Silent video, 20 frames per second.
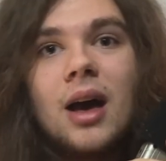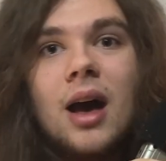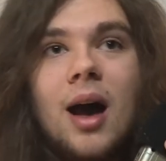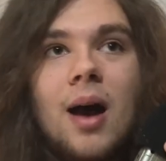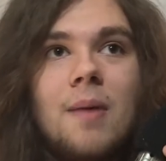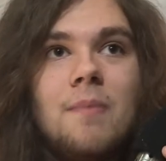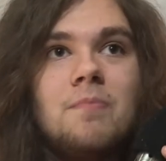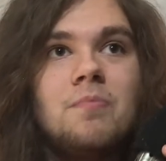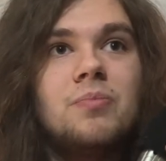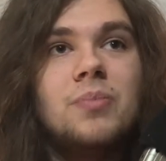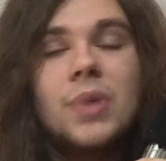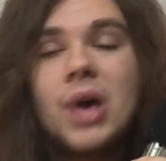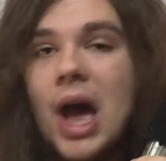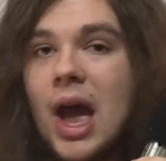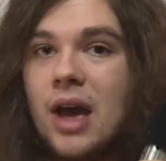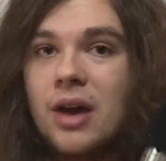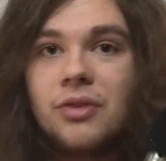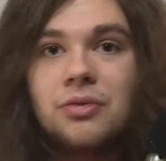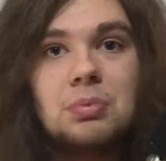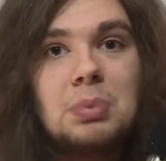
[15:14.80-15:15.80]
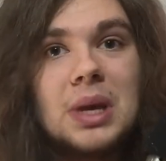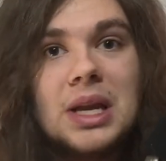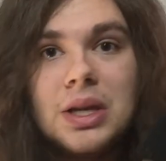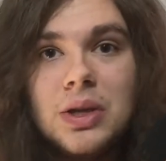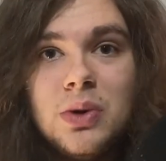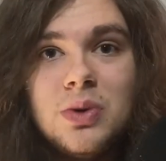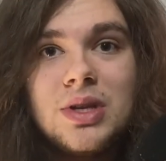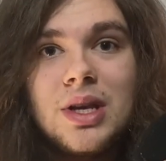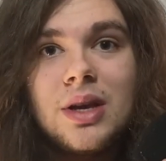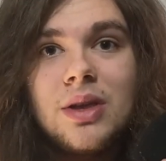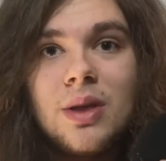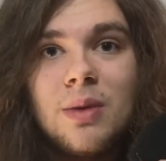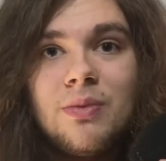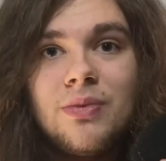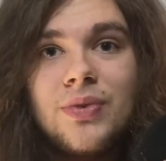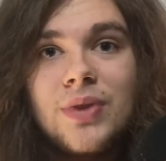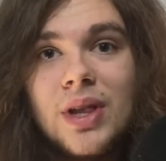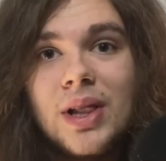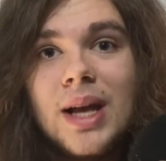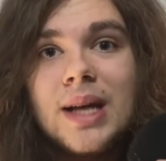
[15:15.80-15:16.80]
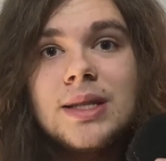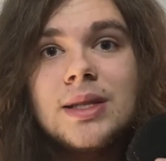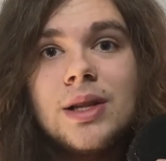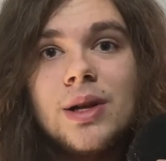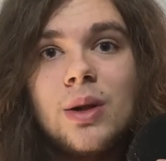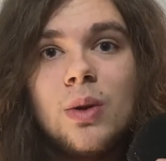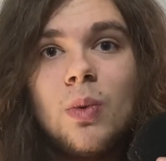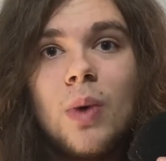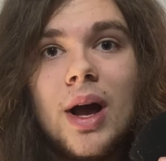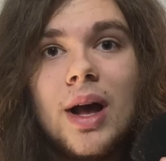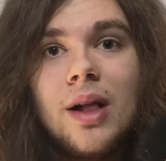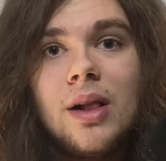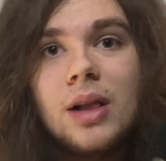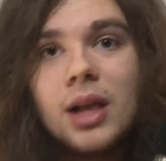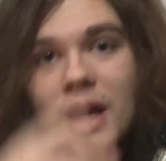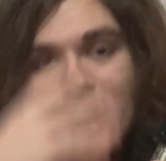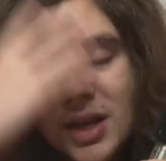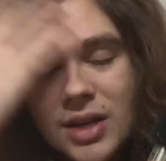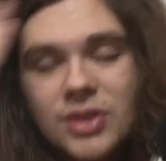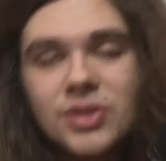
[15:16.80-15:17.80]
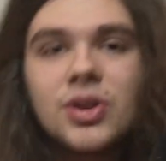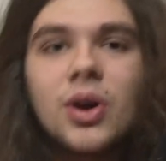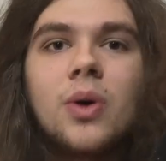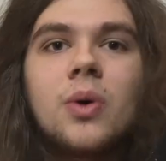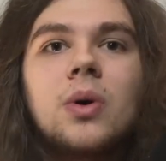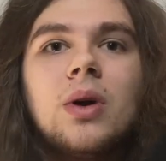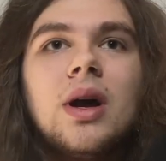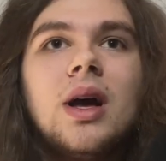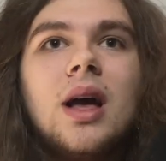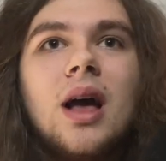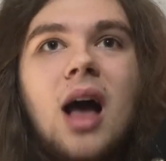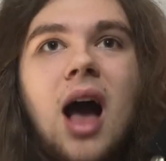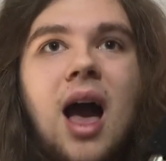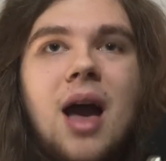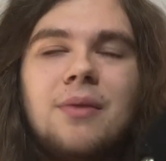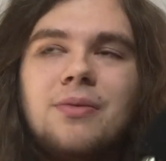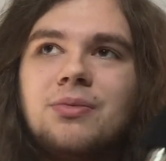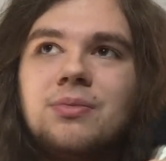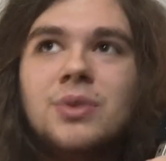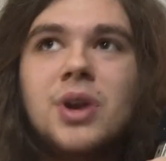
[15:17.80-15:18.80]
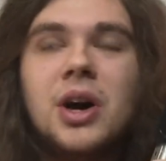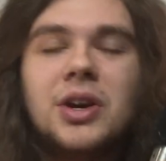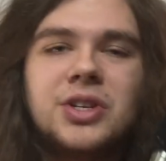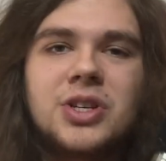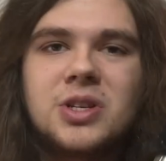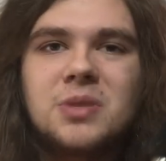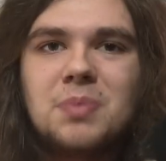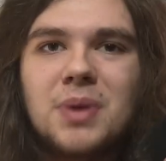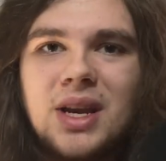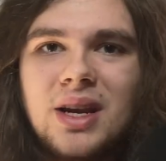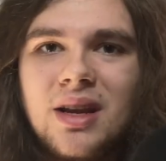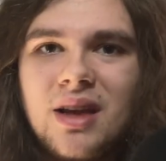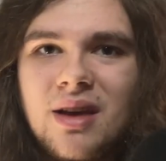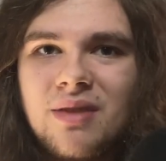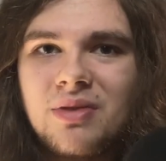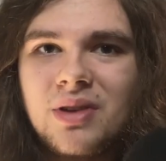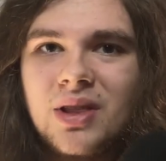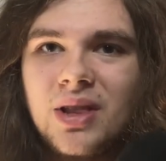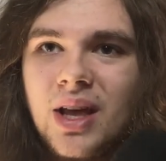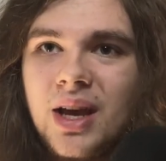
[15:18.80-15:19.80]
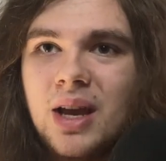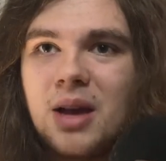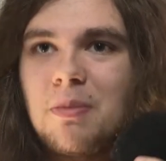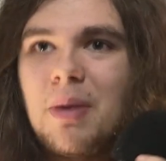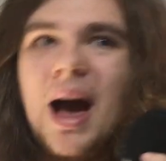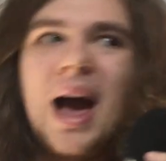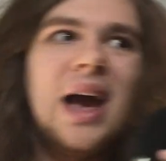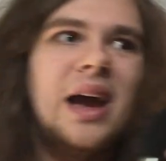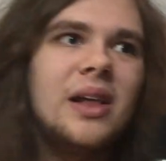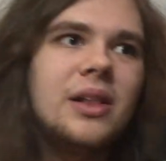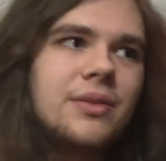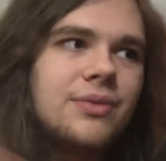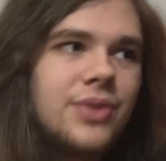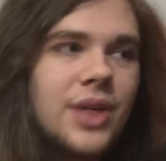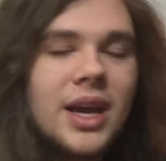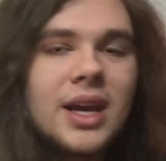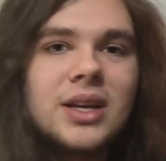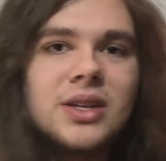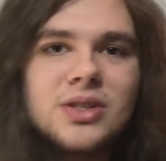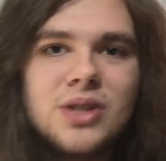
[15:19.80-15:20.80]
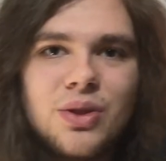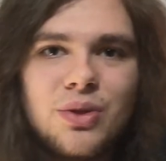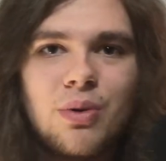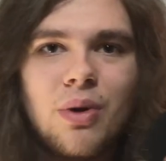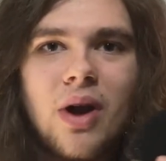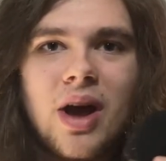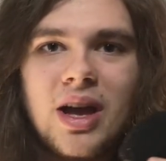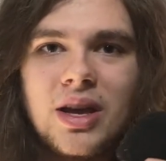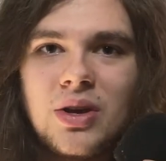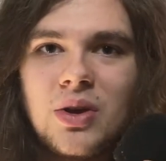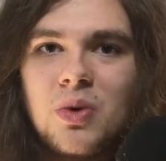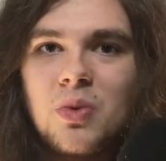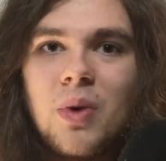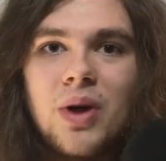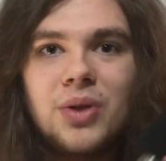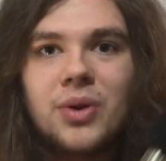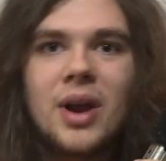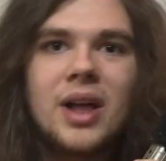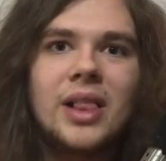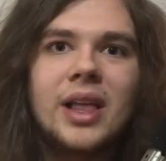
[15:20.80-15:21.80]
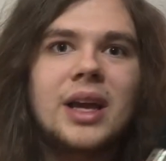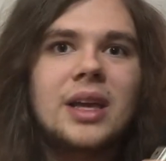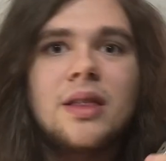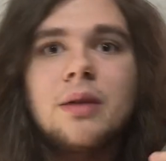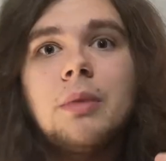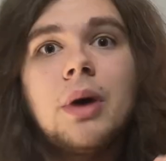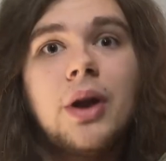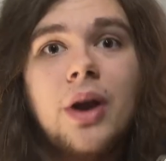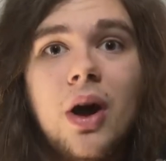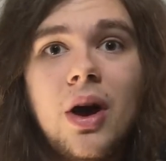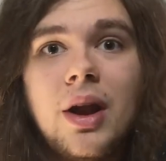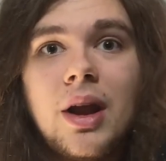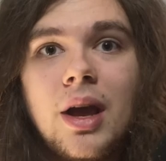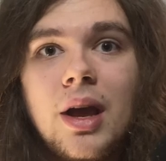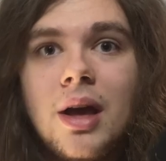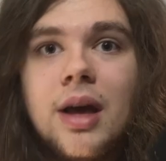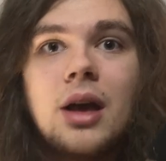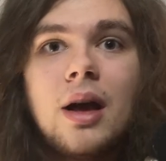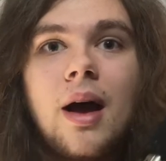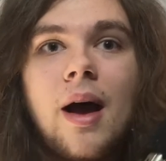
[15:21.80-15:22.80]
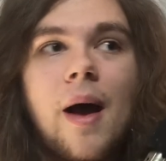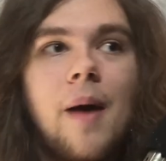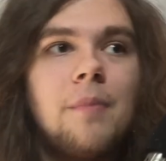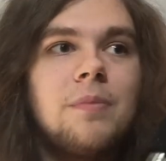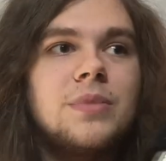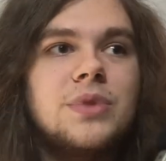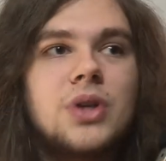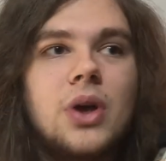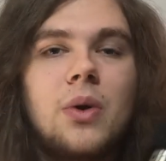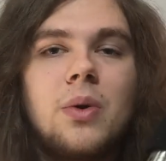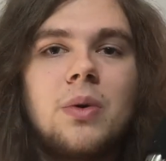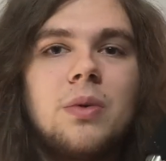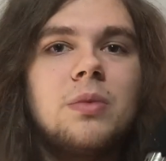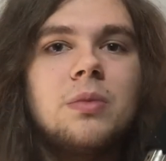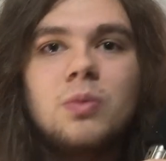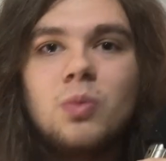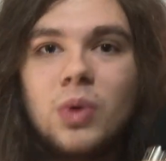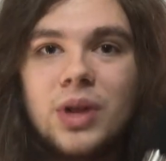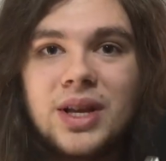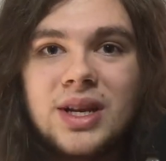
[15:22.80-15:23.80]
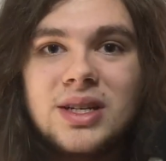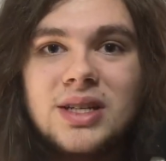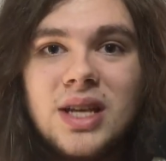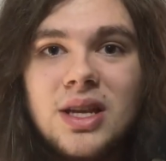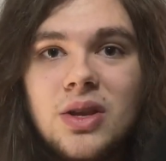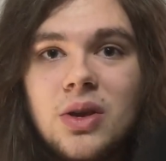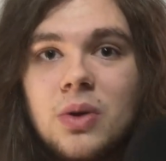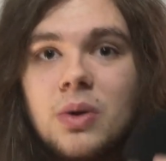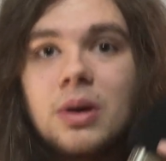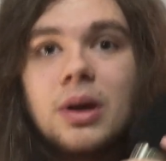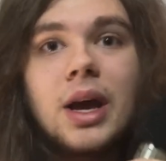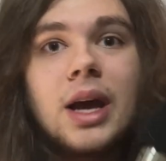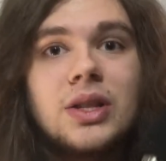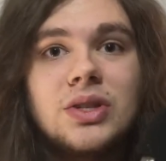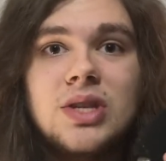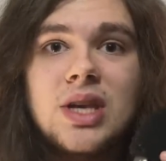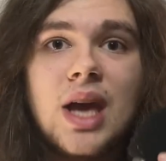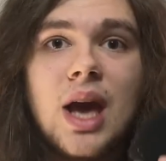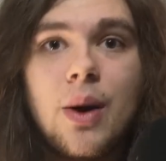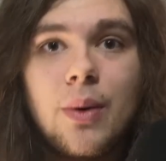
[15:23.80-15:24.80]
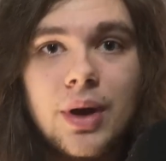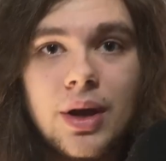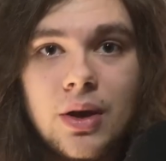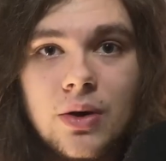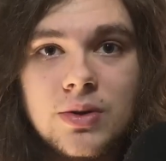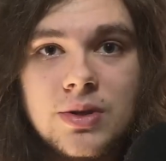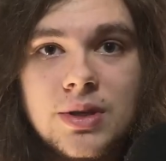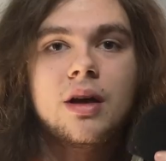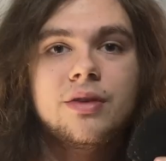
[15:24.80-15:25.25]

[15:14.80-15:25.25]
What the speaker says: I have been using them for the last little while, so I've not just been given like a pile of things to throw at you whether I like them or not. So we'll continue and see how it goes.